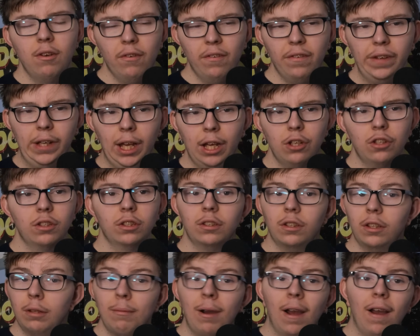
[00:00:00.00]
of occasions, because
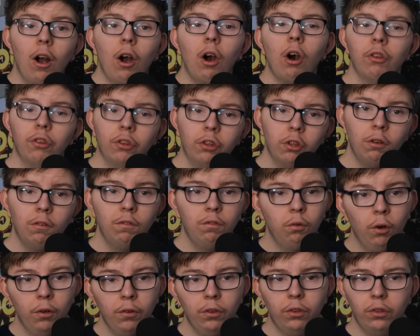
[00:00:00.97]
they might have lost loved
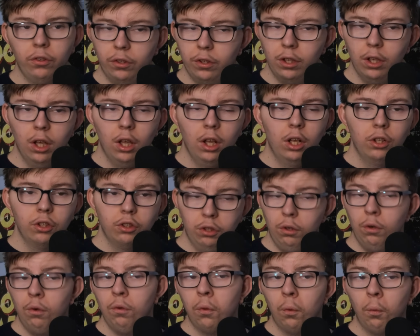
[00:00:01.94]
ones
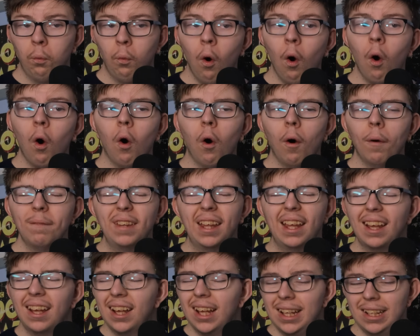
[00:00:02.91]
to the war.
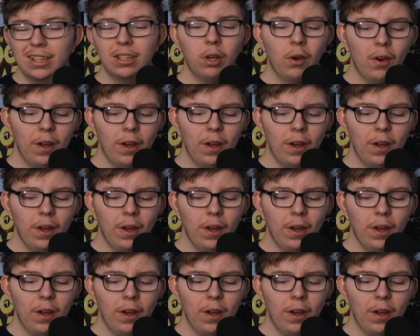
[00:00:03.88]
So I